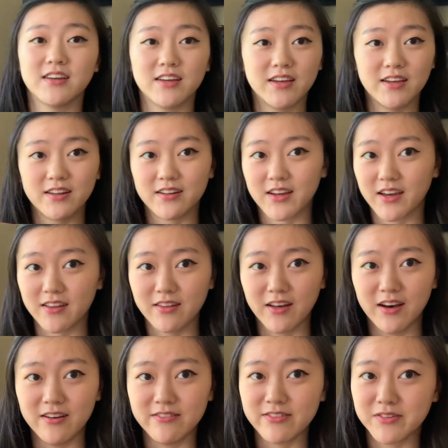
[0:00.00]
And I
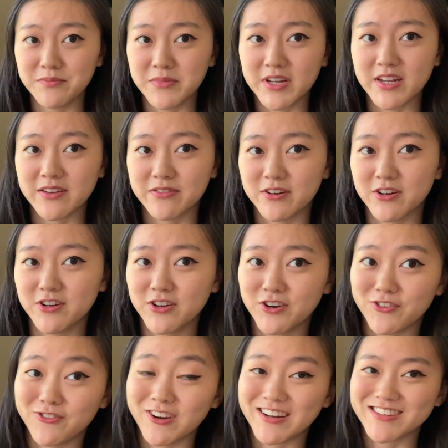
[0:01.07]
love medieval
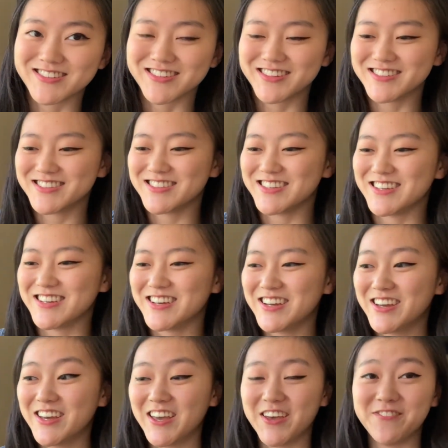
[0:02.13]
Renaissance-y.
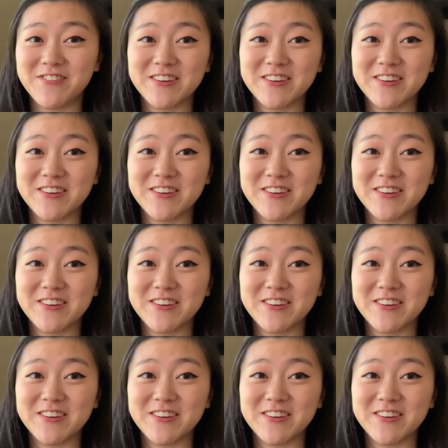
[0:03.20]
If